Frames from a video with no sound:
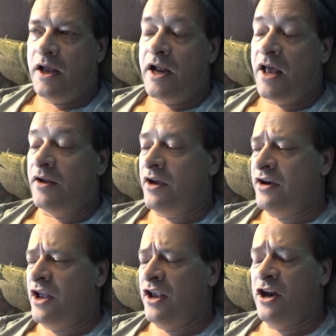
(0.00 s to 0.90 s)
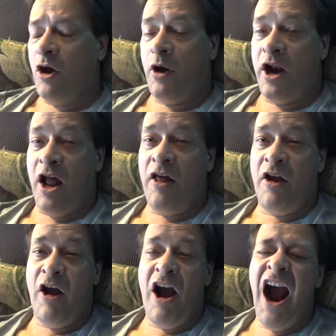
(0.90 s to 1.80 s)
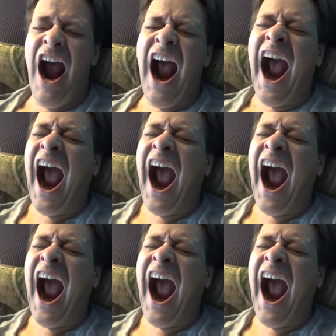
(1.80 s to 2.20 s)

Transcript: I, you know what another.